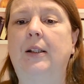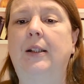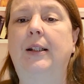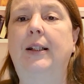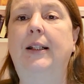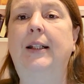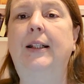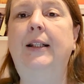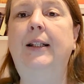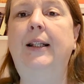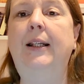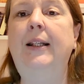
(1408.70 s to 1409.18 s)

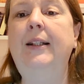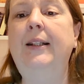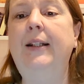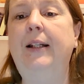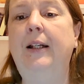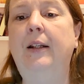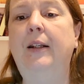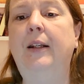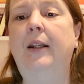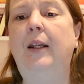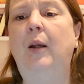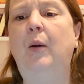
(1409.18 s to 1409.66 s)
He lay
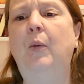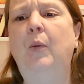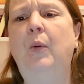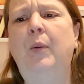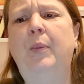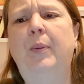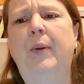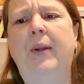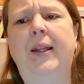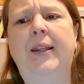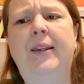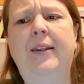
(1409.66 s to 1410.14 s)
down and
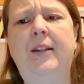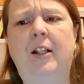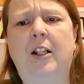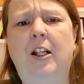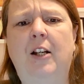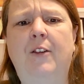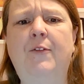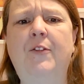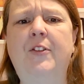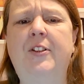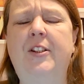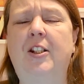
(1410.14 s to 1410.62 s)
replayed the
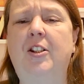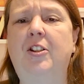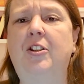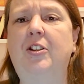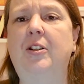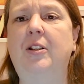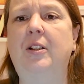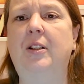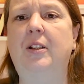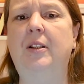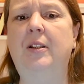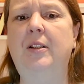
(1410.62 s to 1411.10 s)

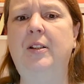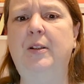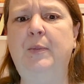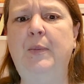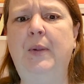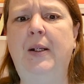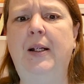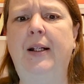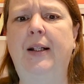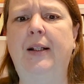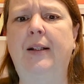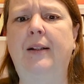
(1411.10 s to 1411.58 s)
conversation in his
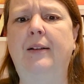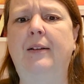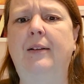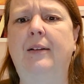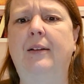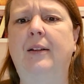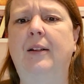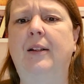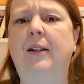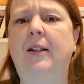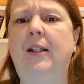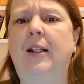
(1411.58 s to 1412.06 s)
mind.
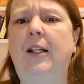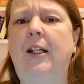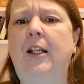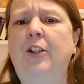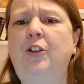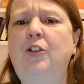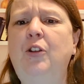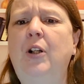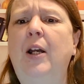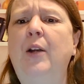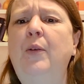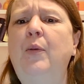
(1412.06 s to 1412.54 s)
He
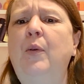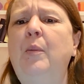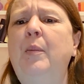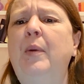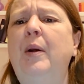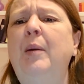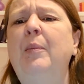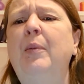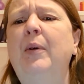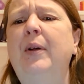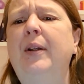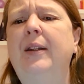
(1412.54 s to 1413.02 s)
tried
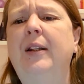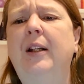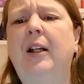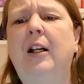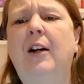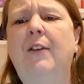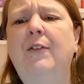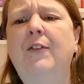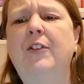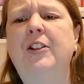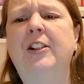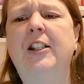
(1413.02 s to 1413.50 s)
remembering the
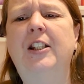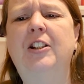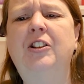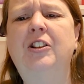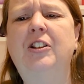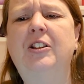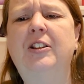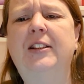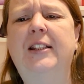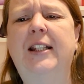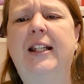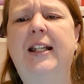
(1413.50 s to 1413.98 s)

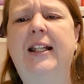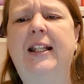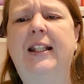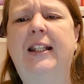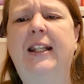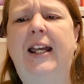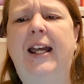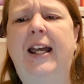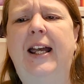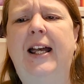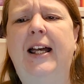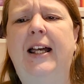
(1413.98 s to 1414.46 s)
conversations they had
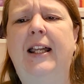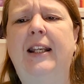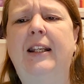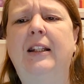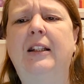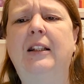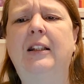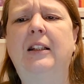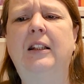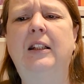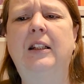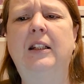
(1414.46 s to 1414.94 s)

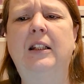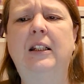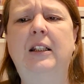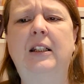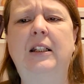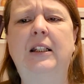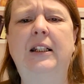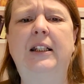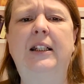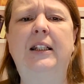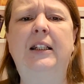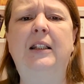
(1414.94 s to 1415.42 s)
had
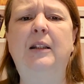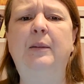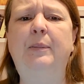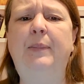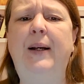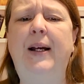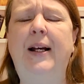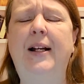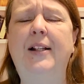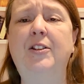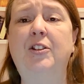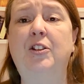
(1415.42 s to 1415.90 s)
in the
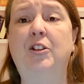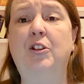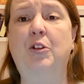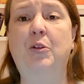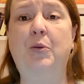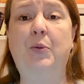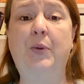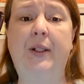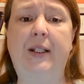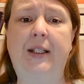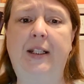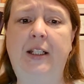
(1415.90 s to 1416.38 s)
past
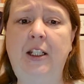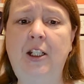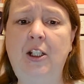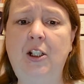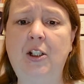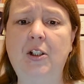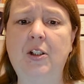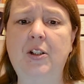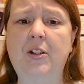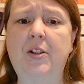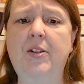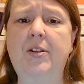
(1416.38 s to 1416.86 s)
three
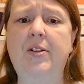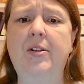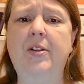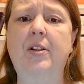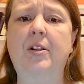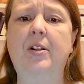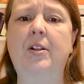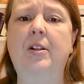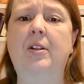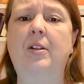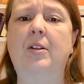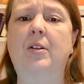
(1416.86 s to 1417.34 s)
years,
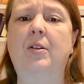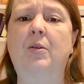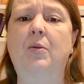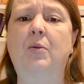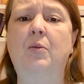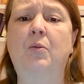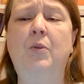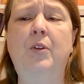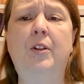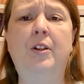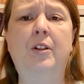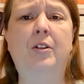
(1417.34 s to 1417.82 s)

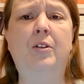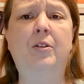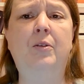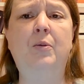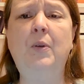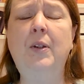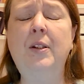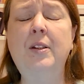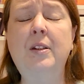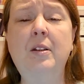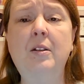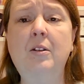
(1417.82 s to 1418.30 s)
which
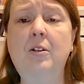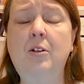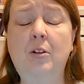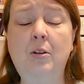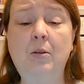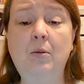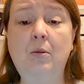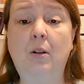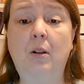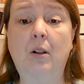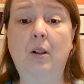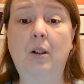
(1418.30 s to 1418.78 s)
wasn't
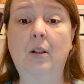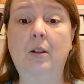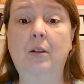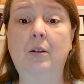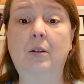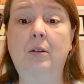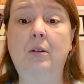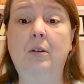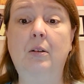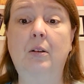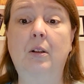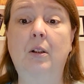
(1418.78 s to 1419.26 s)
too hard
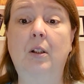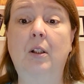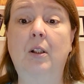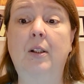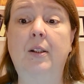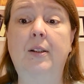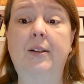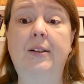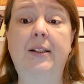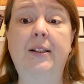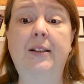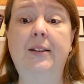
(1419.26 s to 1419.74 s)

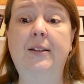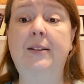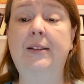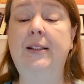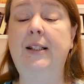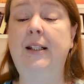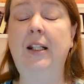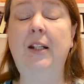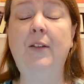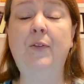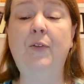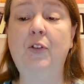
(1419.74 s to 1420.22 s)
since
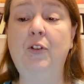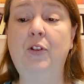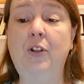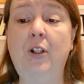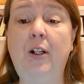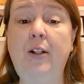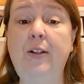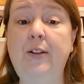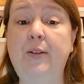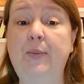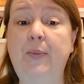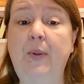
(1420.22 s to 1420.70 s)
they never
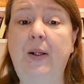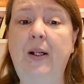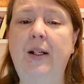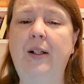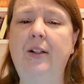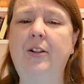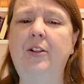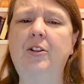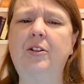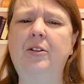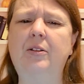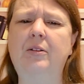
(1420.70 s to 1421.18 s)
talked
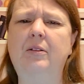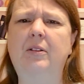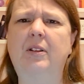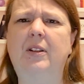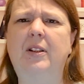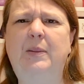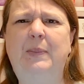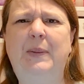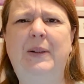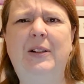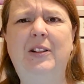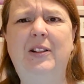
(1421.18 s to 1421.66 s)
much,
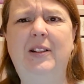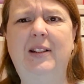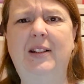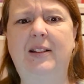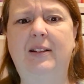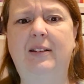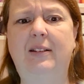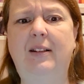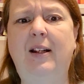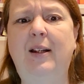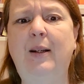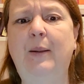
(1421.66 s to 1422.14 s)
especially
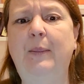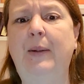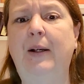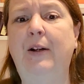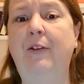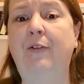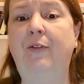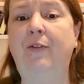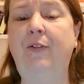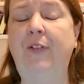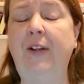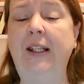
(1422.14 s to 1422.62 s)
not
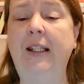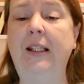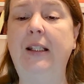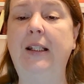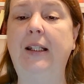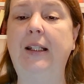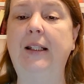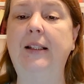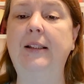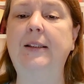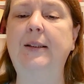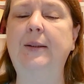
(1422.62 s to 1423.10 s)
about
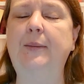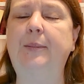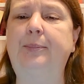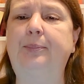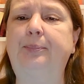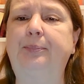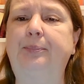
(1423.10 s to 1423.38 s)
feelings.